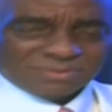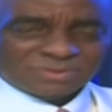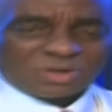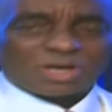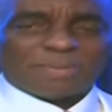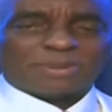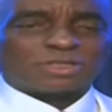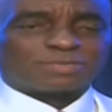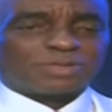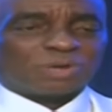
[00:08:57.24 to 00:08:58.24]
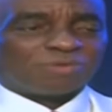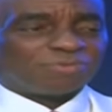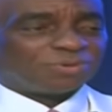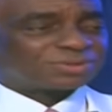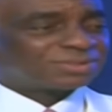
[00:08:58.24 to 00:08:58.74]
Talking about a spiritual
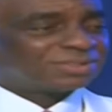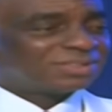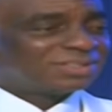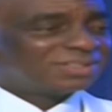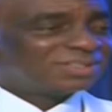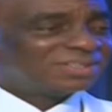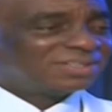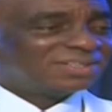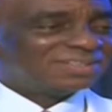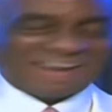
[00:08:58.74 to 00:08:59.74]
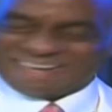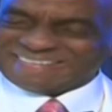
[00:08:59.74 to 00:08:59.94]
force that